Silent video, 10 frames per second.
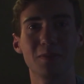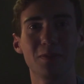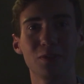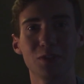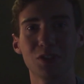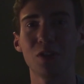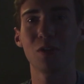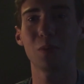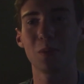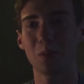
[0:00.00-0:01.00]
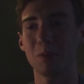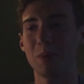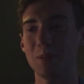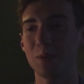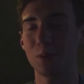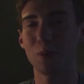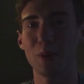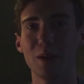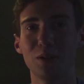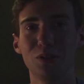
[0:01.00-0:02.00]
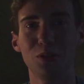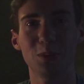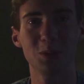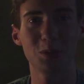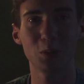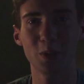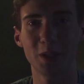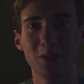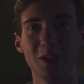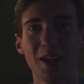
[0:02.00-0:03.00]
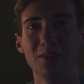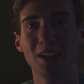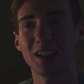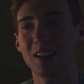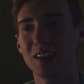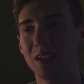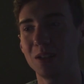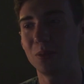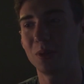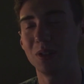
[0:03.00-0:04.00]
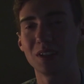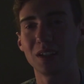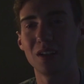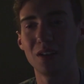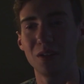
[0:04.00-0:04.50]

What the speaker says: So people, YouTubers or whatever, have like that thing where it's like, oh,